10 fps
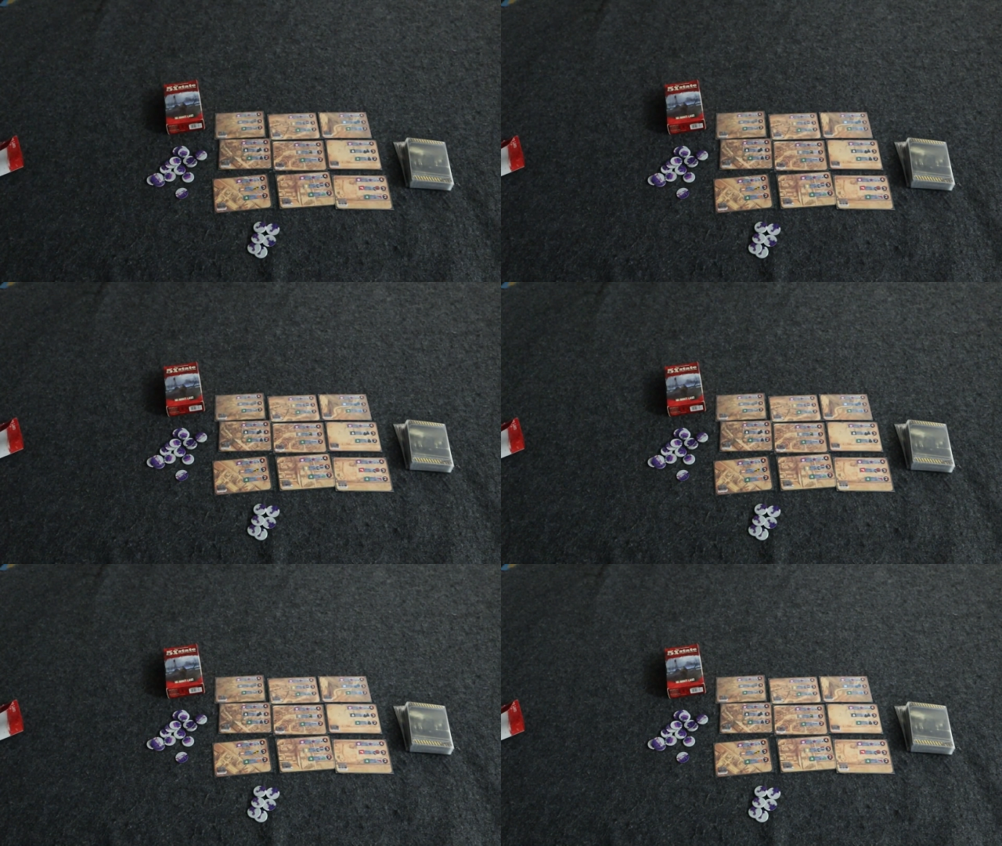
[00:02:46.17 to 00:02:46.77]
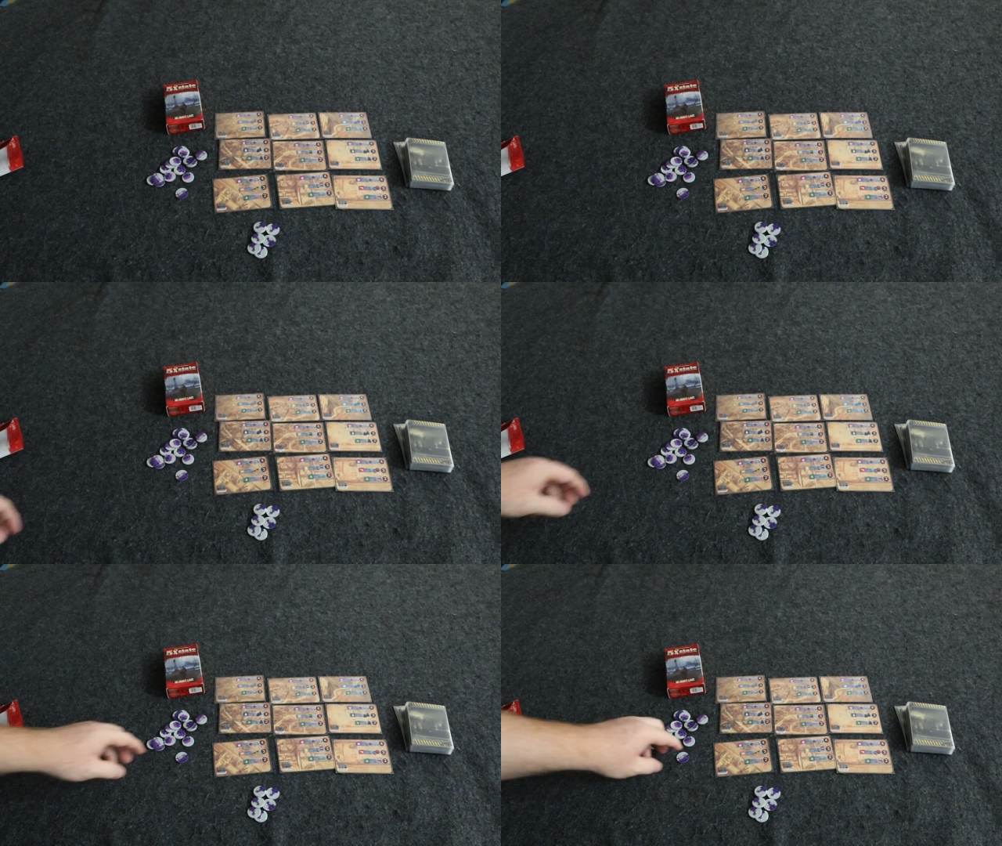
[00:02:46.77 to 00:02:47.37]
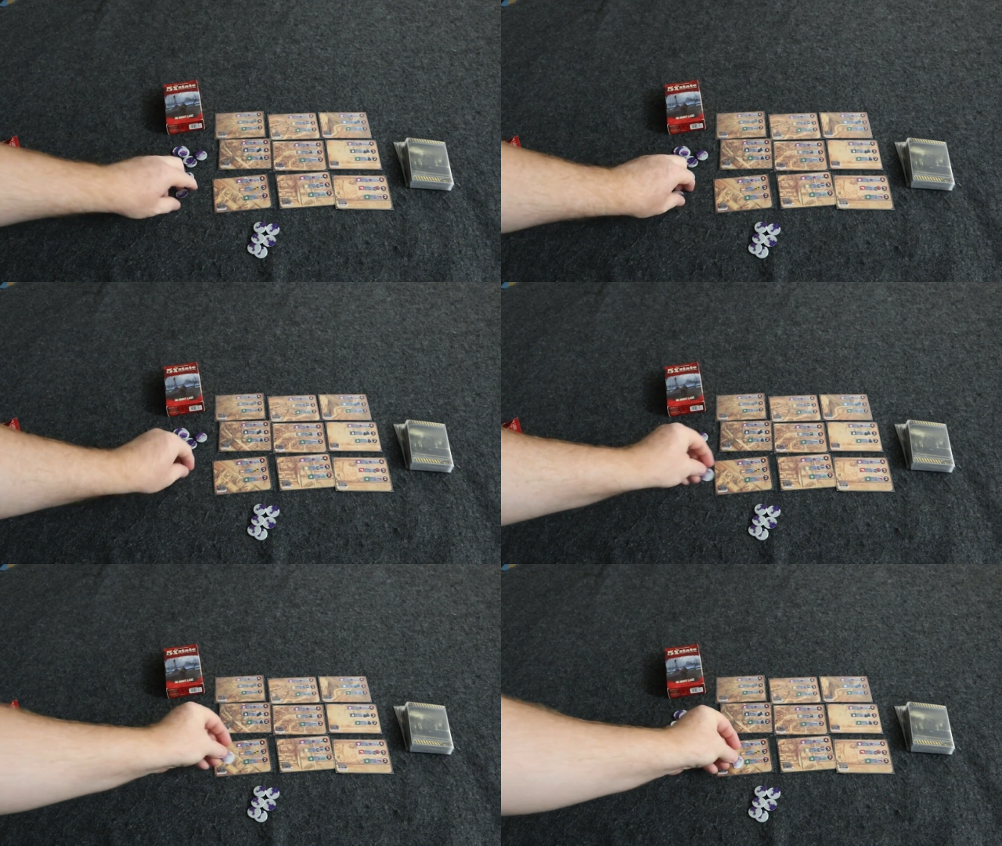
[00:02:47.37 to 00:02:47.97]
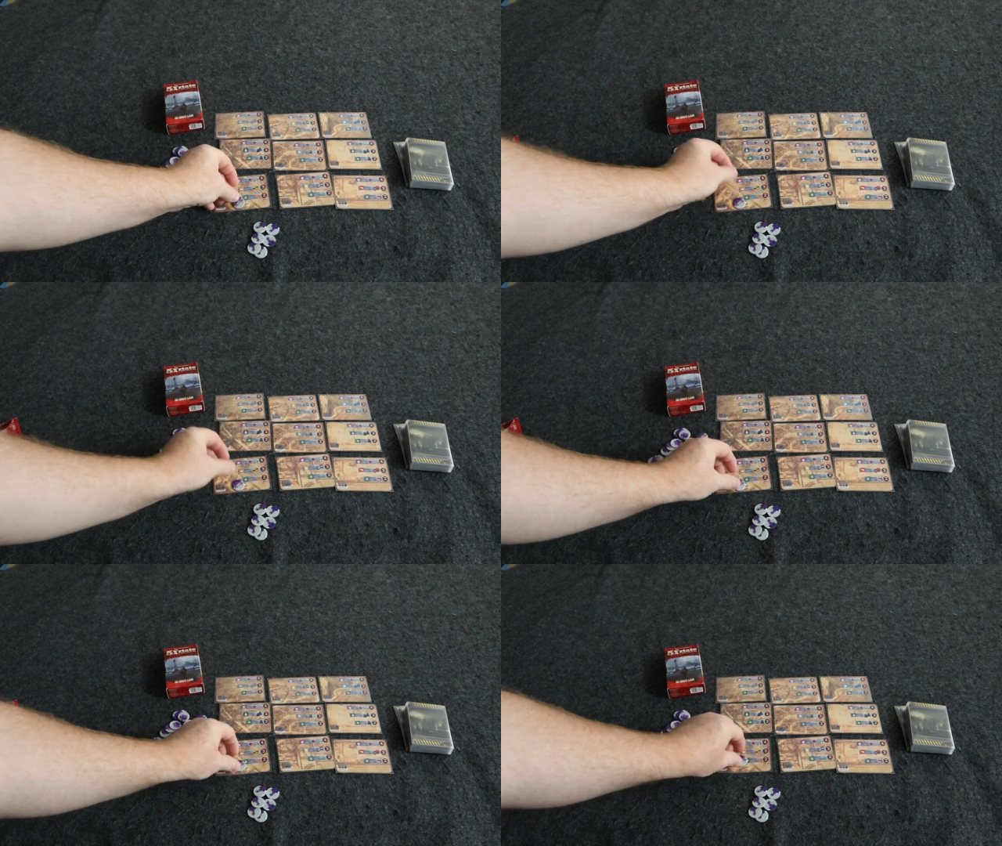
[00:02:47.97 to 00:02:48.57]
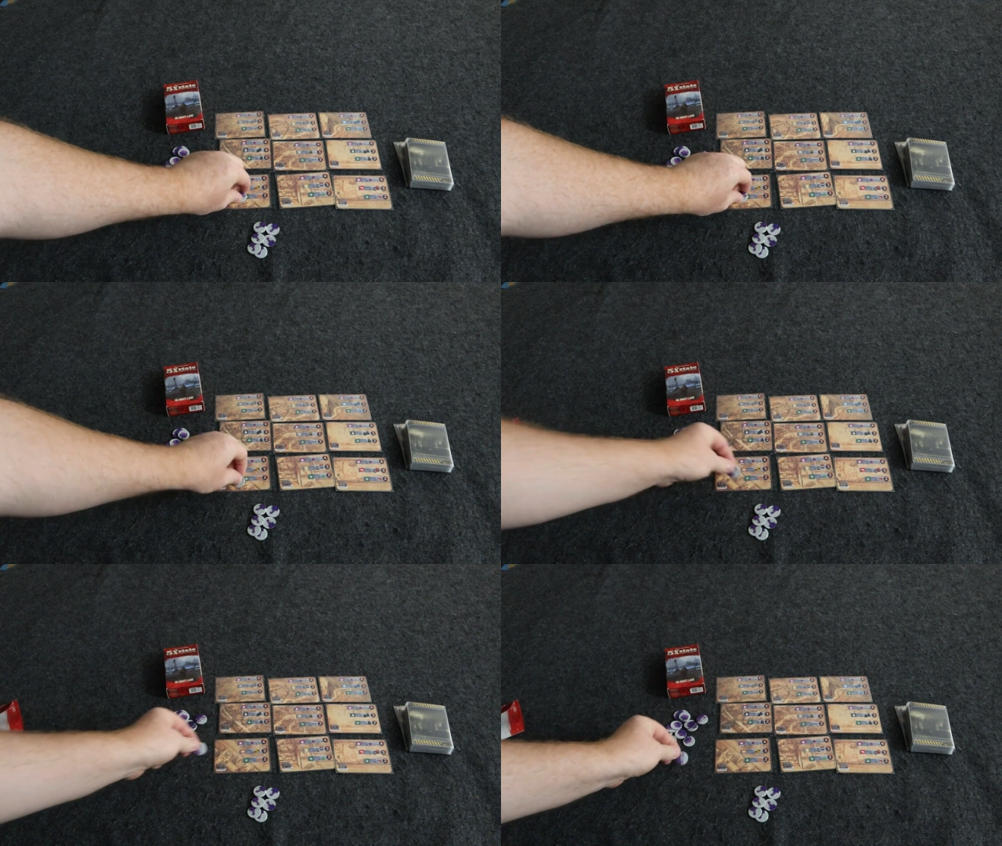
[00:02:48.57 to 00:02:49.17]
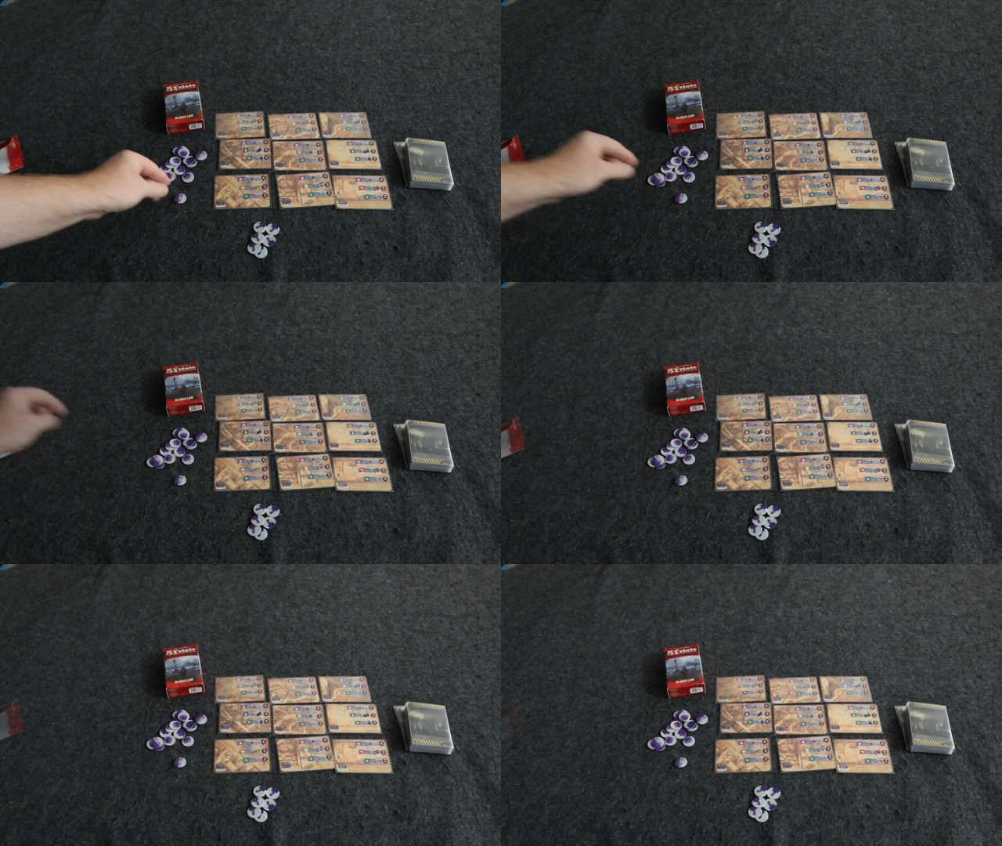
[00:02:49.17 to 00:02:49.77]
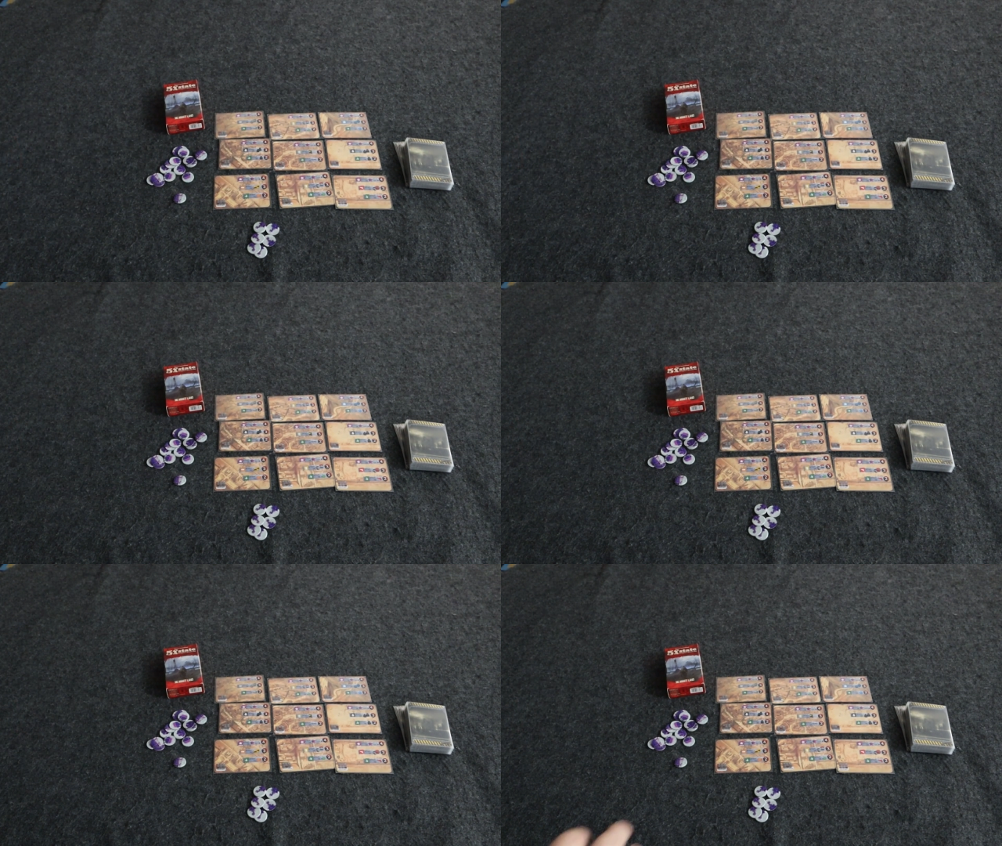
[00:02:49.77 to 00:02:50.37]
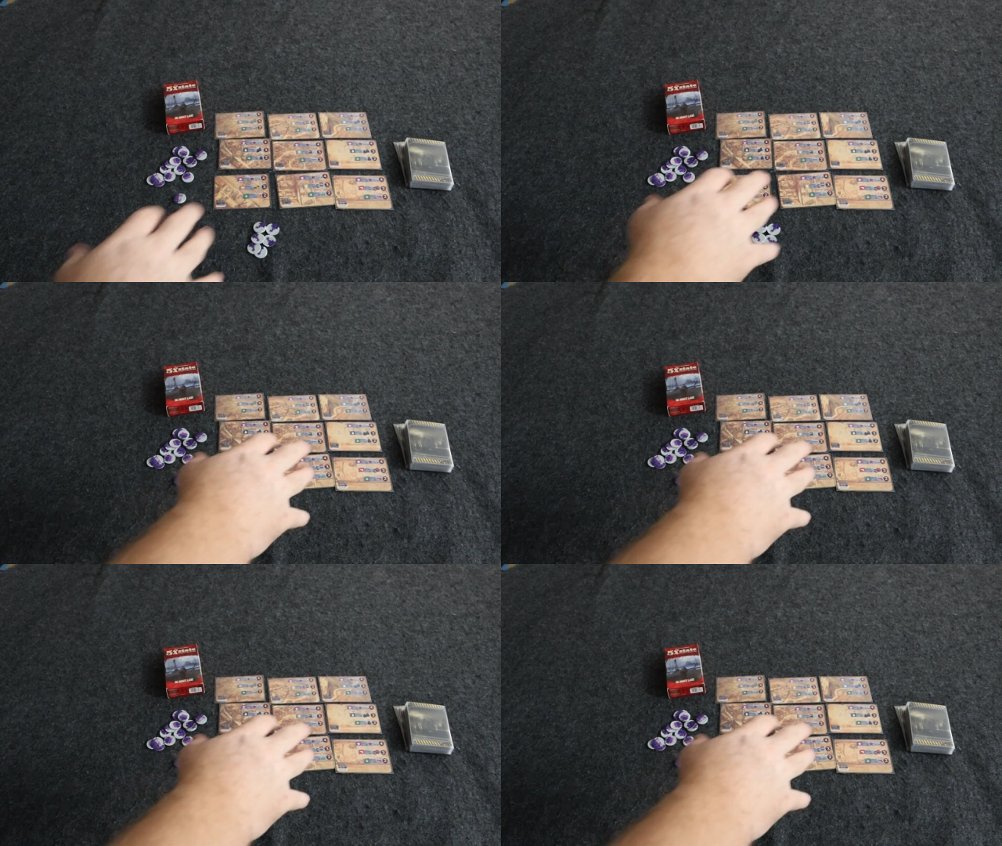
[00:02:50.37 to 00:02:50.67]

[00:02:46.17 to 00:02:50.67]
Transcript: [unreadable: no face in view]